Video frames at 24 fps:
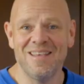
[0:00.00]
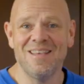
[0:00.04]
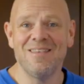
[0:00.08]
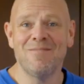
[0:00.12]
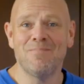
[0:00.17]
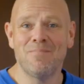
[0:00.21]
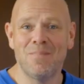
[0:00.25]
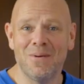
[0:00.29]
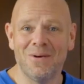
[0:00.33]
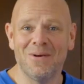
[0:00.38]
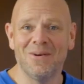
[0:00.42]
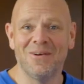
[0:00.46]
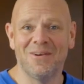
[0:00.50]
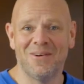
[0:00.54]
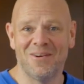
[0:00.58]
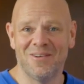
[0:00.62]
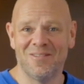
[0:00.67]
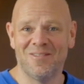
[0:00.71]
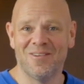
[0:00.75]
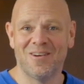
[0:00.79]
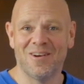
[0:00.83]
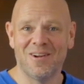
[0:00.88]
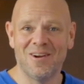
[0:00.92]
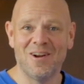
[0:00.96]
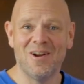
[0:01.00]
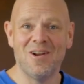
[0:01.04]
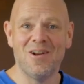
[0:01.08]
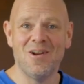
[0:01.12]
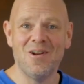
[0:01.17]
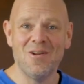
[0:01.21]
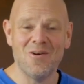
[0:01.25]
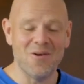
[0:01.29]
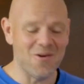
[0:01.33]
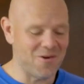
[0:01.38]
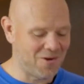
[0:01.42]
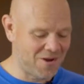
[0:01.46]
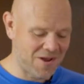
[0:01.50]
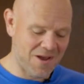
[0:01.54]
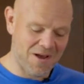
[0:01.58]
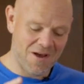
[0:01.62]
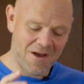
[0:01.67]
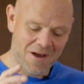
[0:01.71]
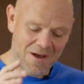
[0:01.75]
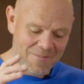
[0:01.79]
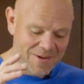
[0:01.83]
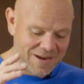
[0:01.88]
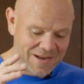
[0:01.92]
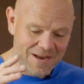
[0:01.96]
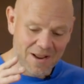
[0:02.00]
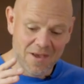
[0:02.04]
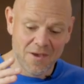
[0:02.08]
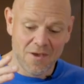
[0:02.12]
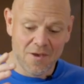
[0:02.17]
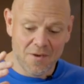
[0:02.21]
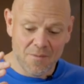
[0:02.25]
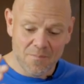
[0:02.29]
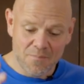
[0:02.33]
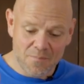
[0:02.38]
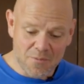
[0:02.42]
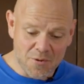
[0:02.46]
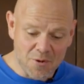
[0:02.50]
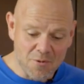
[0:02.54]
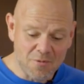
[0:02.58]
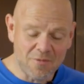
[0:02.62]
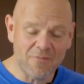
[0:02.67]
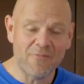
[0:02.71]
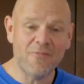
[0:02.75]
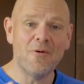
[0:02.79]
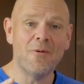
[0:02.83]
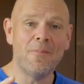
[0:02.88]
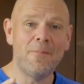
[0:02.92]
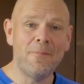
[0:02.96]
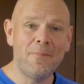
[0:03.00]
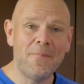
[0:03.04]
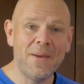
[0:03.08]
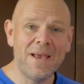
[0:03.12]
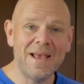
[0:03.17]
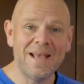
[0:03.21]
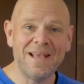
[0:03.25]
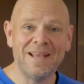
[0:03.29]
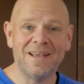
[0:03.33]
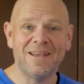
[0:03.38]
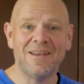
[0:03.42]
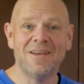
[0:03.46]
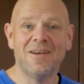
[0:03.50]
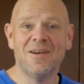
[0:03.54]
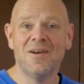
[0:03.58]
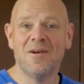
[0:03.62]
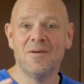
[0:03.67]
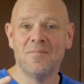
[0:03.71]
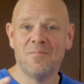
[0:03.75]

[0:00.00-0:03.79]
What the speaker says: these burgers are gonna look, I mean, beautiful, pink,